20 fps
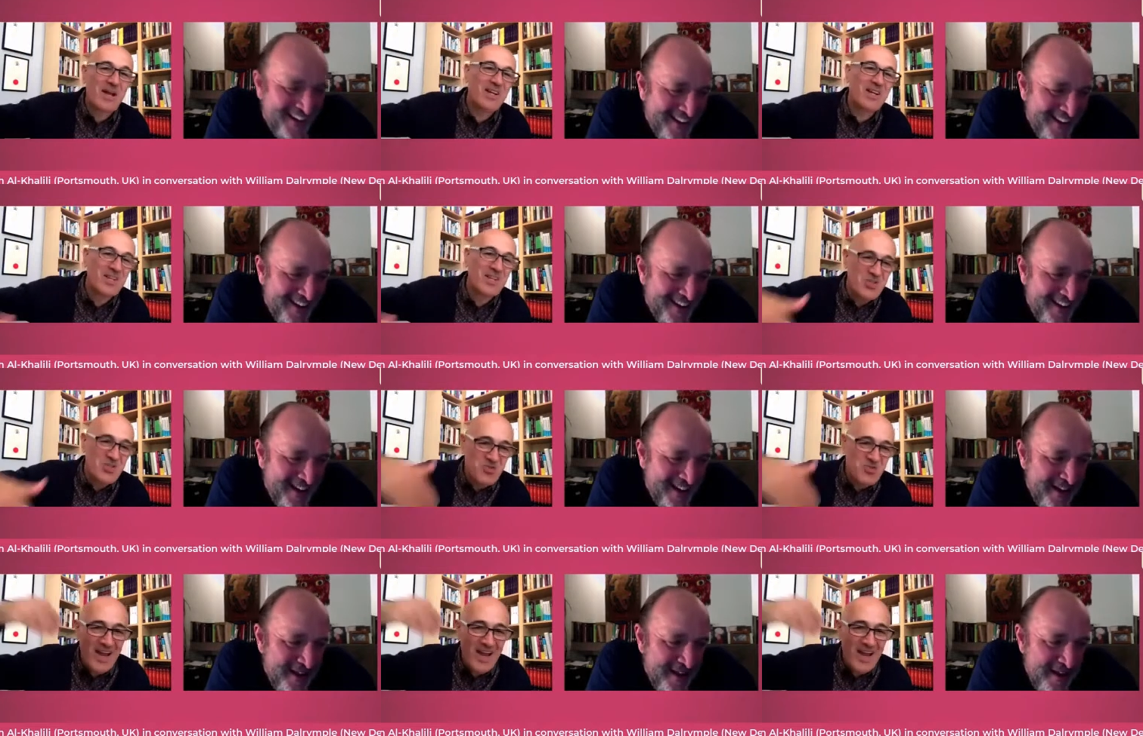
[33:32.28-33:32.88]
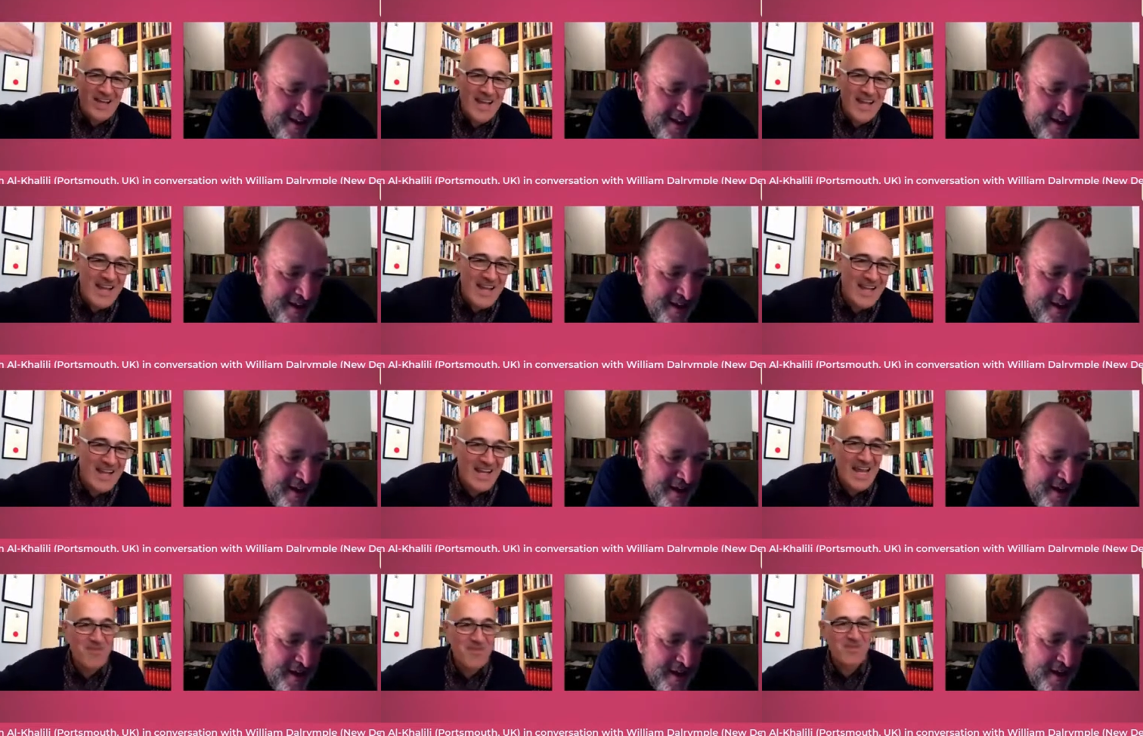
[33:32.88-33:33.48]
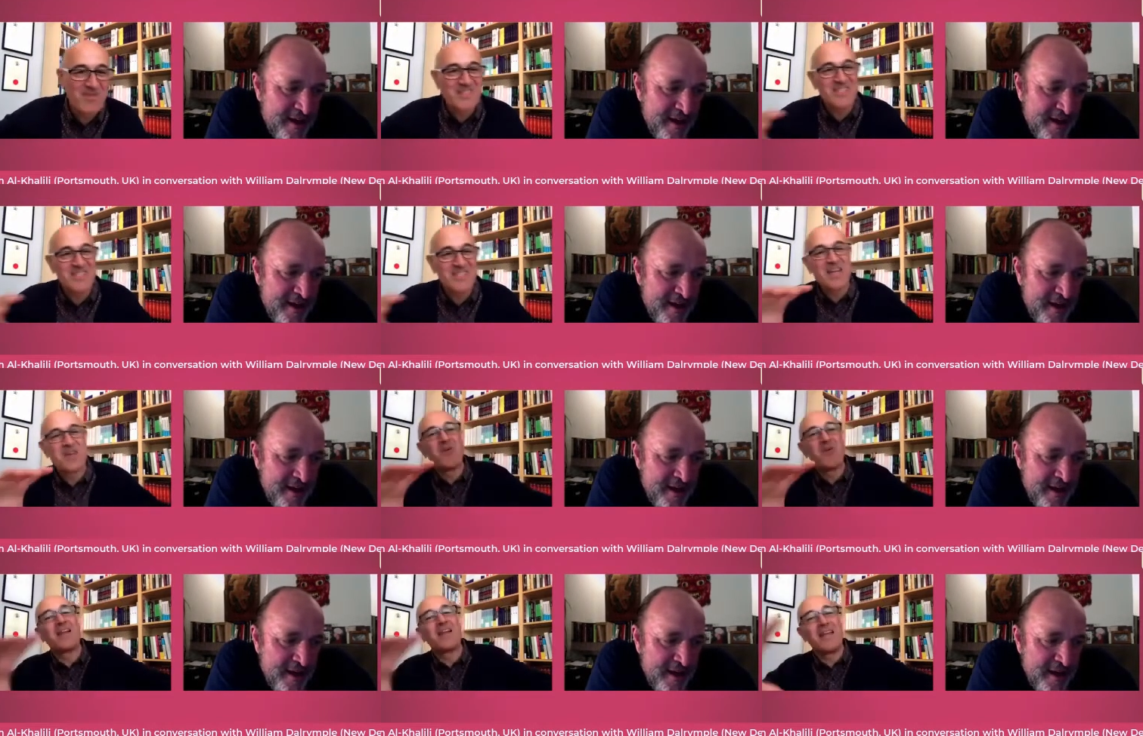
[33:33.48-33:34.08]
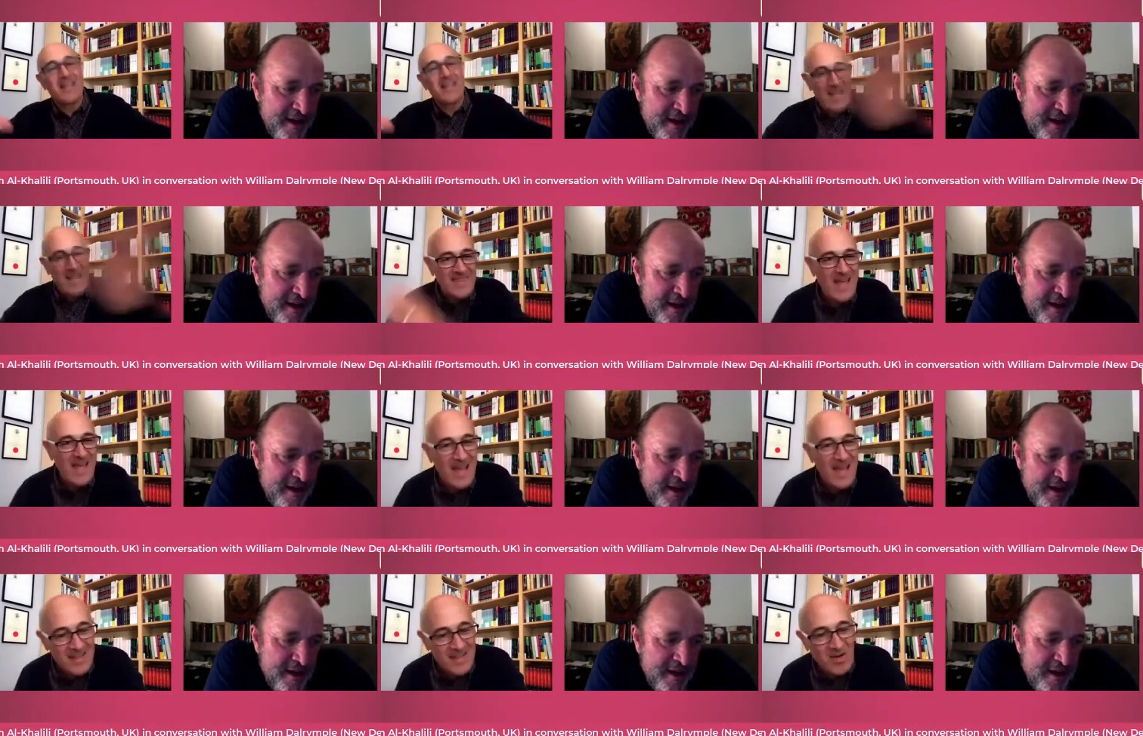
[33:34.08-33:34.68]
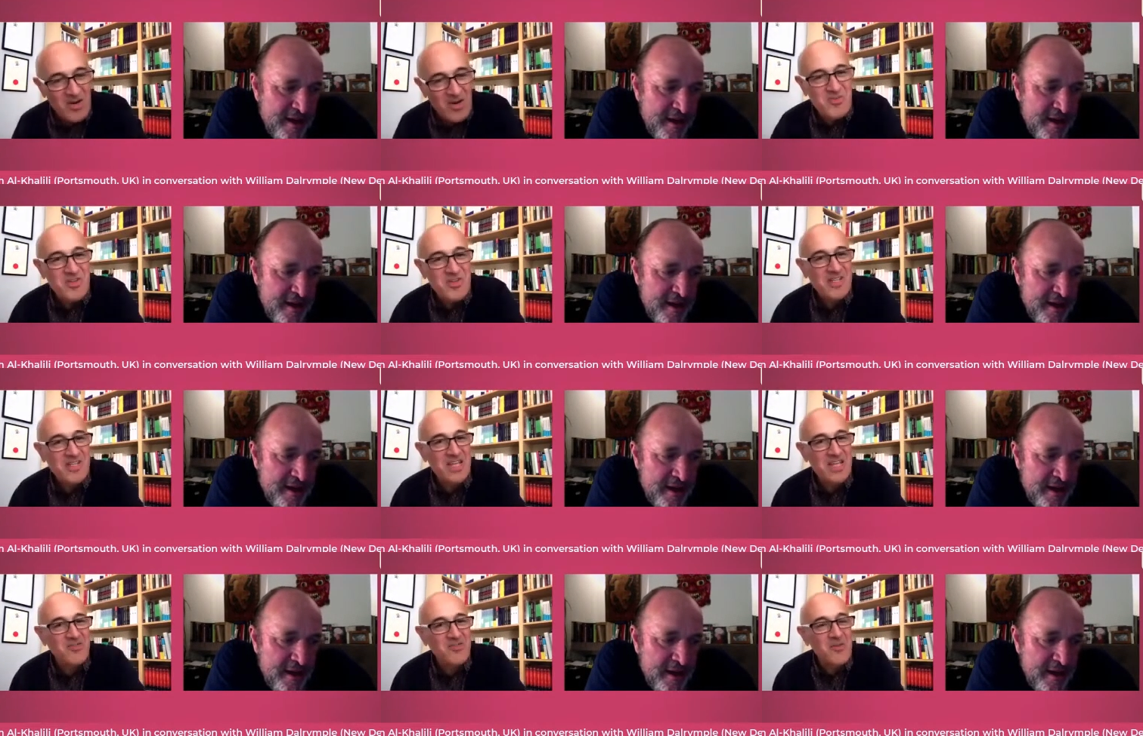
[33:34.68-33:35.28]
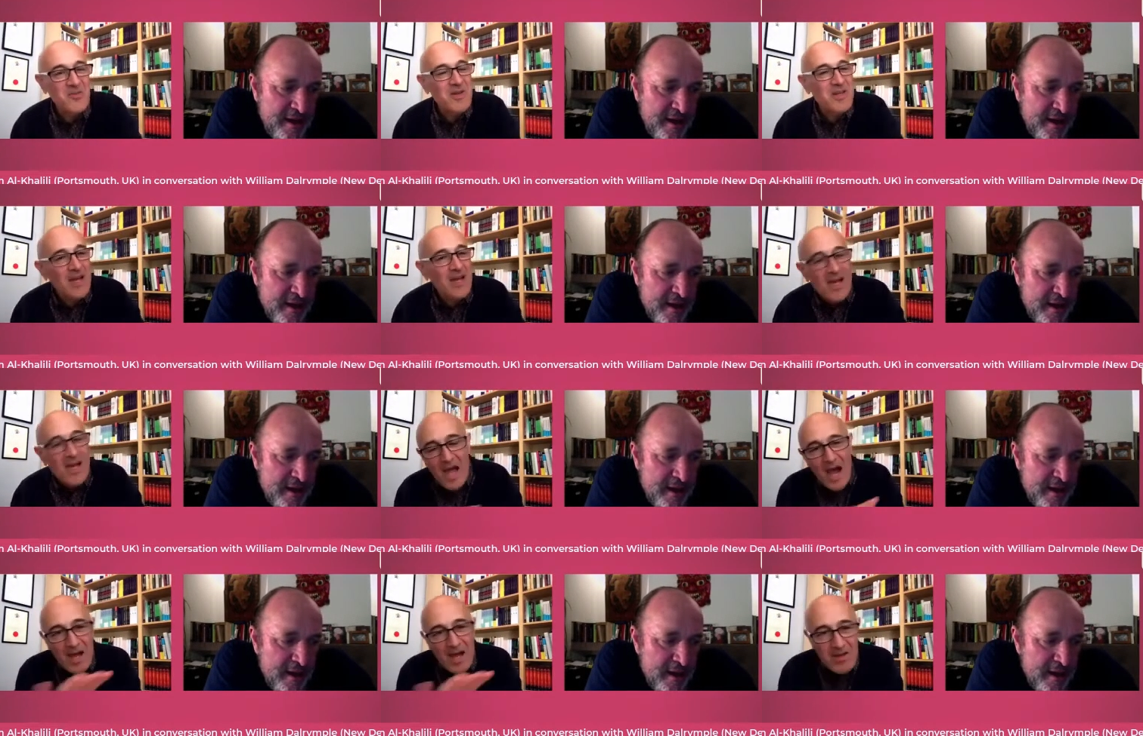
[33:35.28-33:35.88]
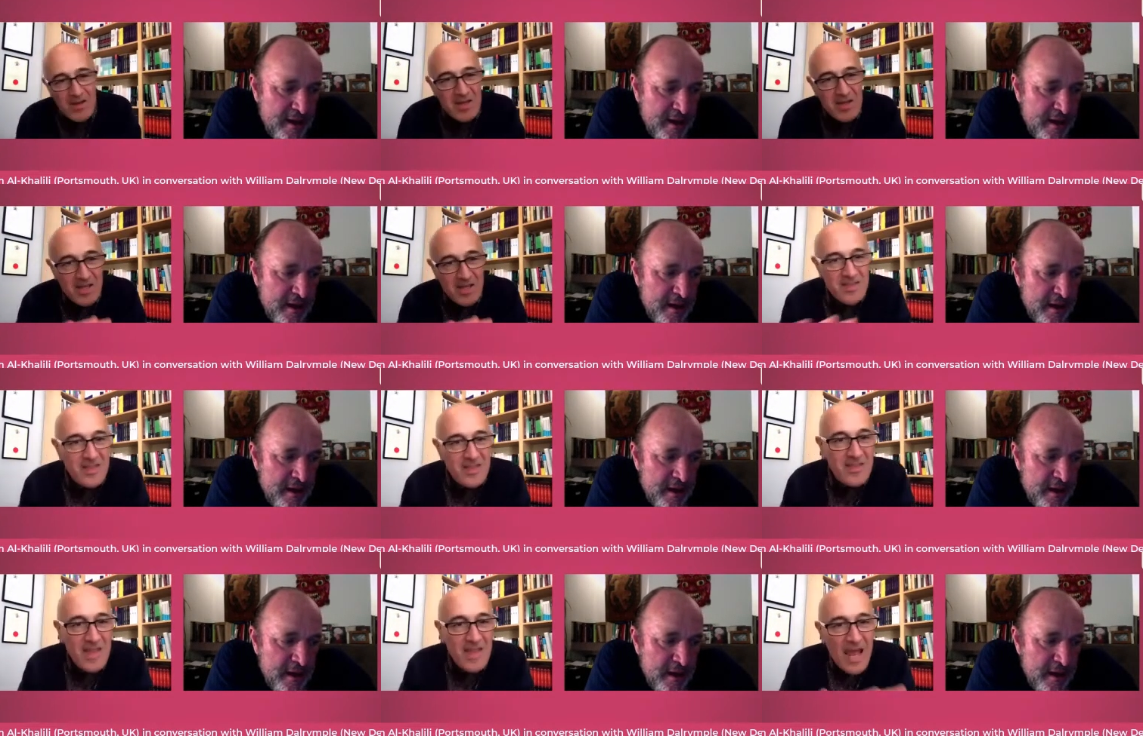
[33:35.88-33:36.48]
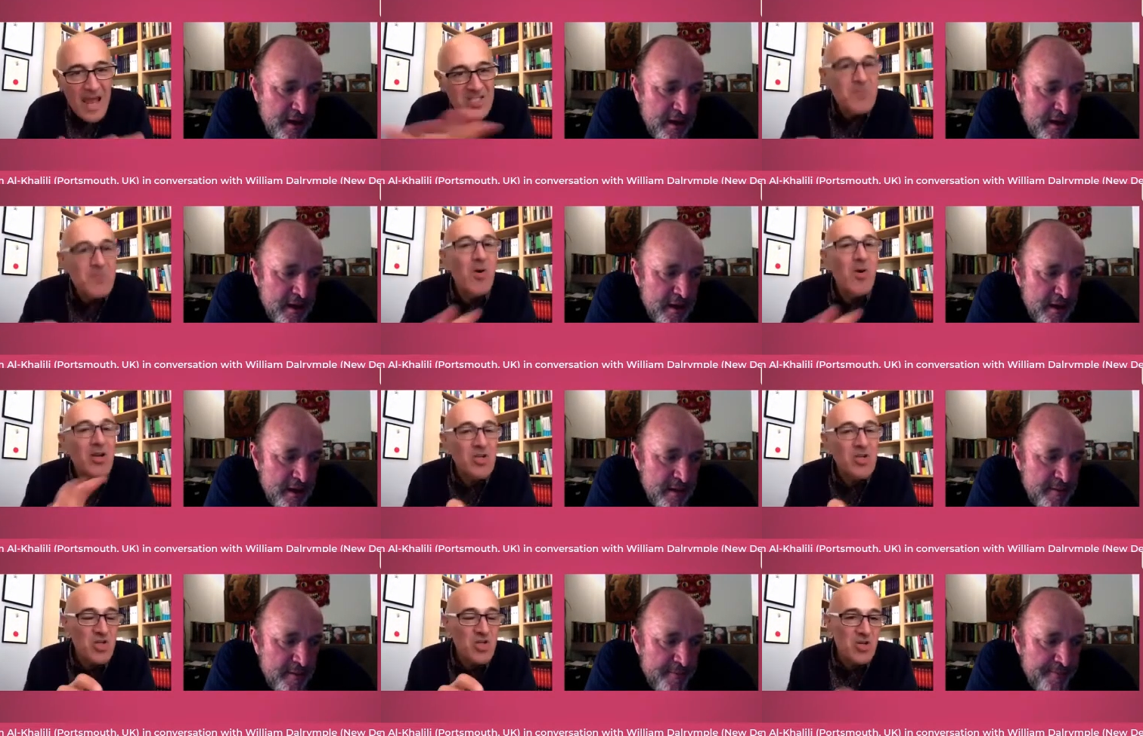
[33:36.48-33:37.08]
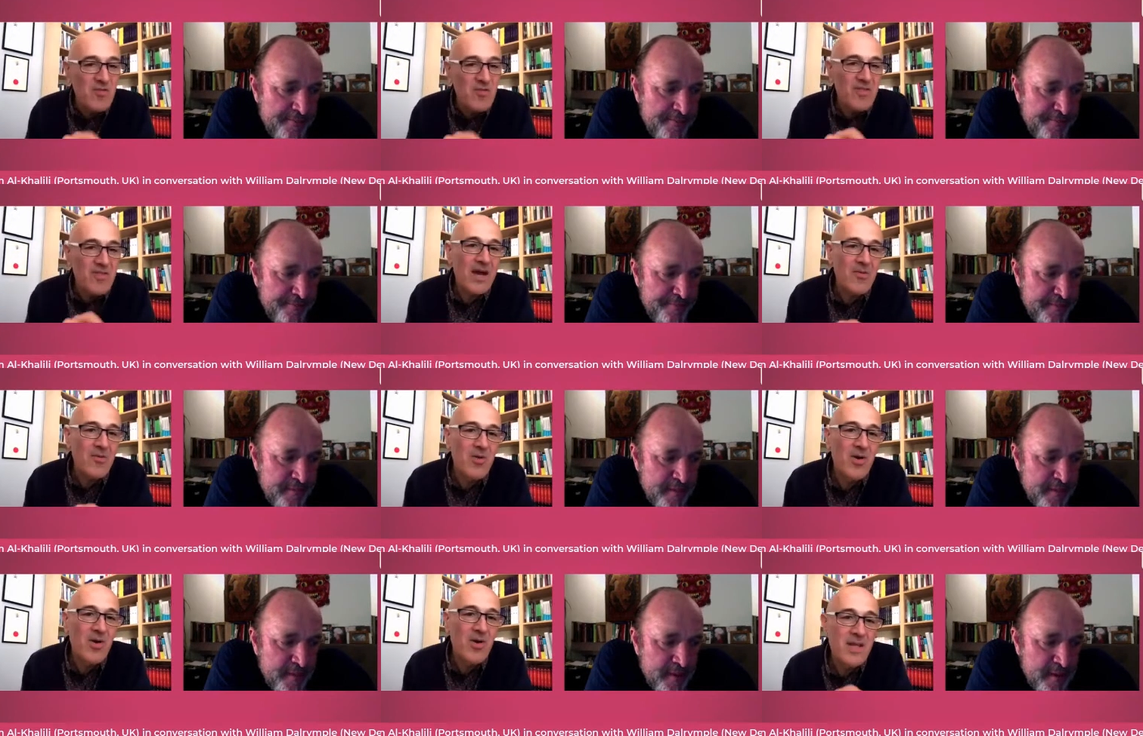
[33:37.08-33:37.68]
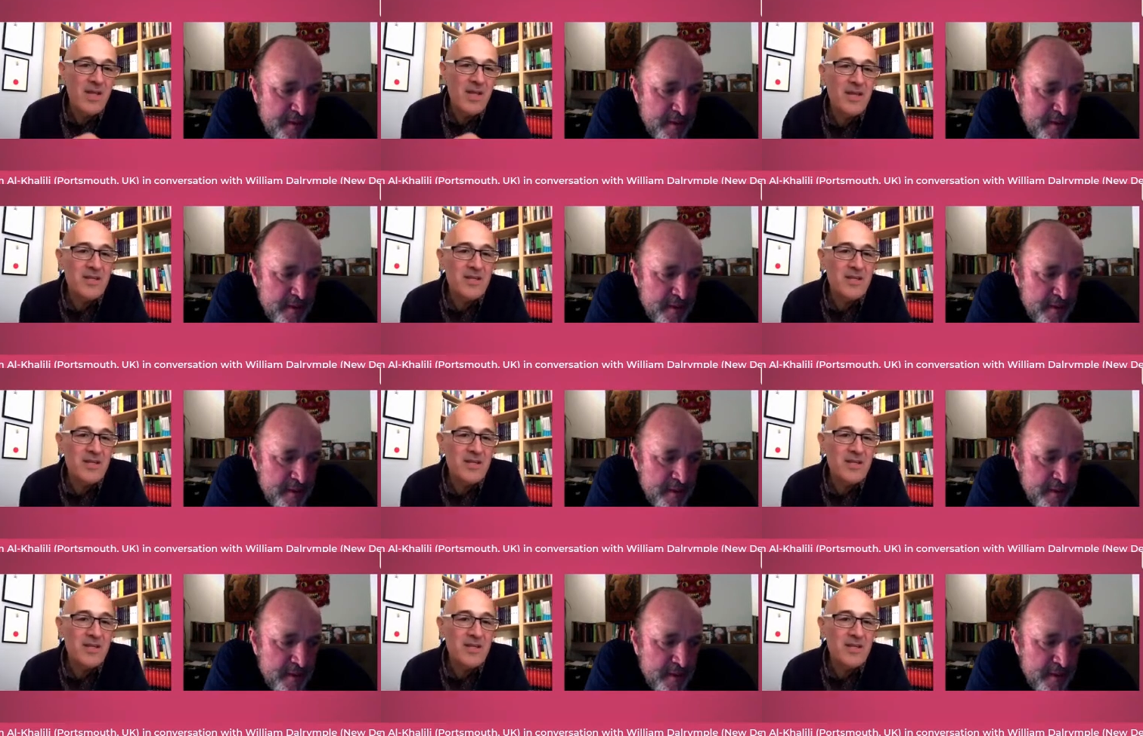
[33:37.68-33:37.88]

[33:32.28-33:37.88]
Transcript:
Speaker 1: one can try and lay claim and say, well, it, that originates from India the, the etymology of that word,